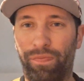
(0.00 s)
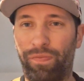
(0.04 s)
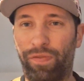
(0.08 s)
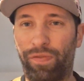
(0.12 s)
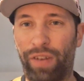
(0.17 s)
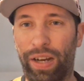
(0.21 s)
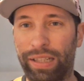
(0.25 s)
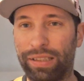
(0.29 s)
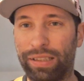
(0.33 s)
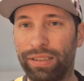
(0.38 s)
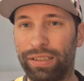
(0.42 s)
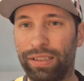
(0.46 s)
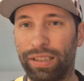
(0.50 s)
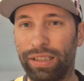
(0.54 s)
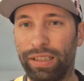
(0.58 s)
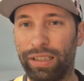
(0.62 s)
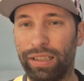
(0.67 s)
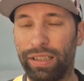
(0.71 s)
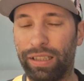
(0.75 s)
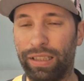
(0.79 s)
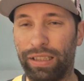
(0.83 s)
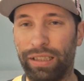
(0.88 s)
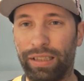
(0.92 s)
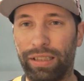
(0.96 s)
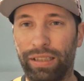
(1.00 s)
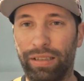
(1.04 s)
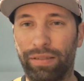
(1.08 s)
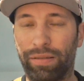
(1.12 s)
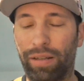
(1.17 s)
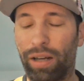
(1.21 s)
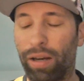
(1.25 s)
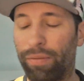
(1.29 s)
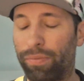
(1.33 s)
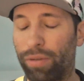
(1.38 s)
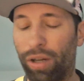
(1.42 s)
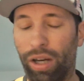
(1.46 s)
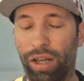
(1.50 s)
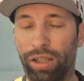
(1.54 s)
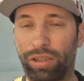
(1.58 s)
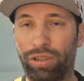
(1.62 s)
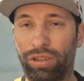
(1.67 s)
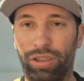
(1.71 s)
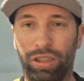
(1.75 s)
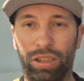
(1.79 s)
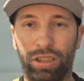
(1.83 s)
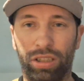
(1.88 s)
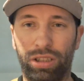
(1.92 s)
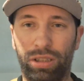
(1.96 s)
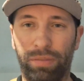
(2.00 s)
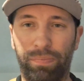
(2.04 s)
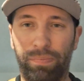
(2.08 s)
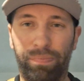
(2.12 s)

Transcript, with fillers: fancy, obnoxious